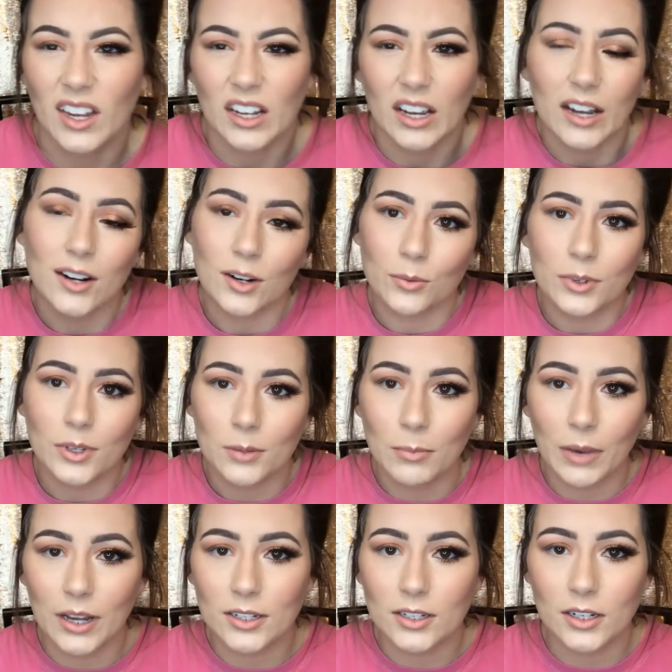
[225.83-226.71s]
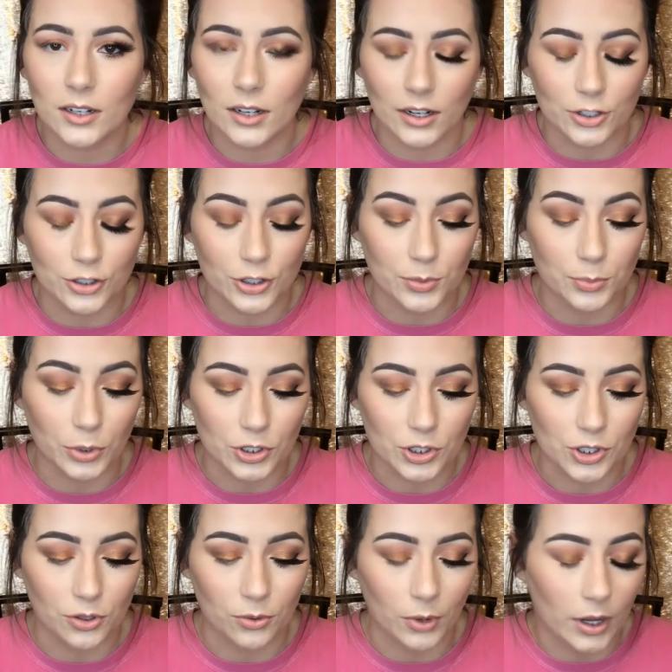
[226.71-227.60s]
I don't really mind it. I can just
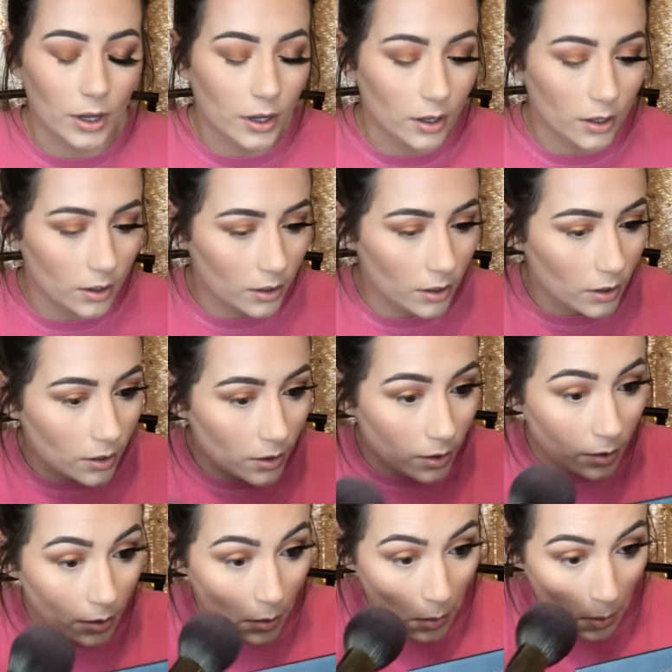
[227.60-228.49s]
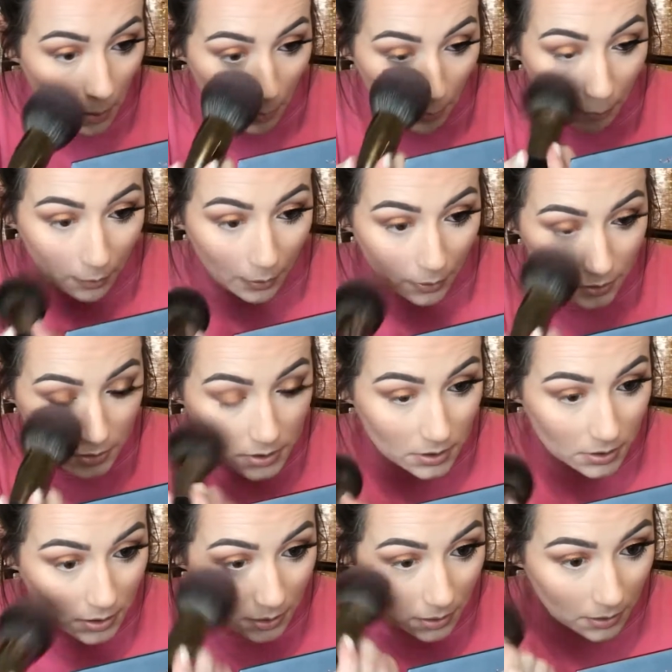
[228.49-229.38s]
brush it away.
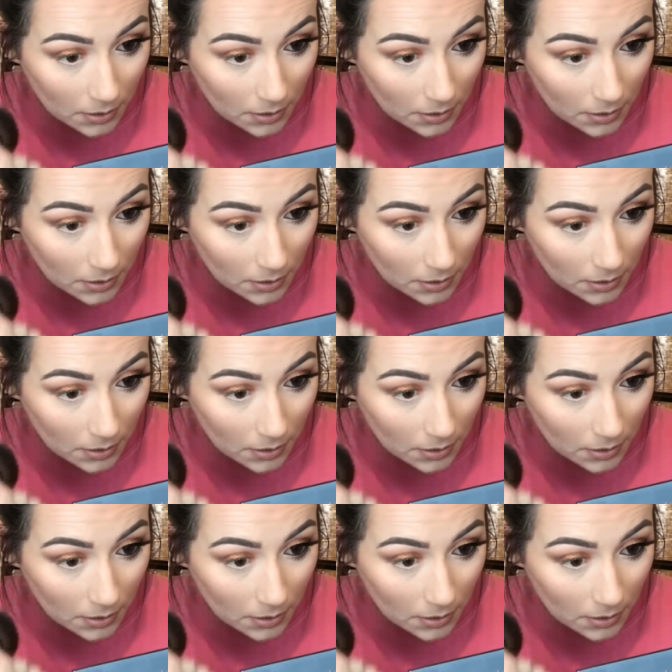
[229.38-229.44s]
But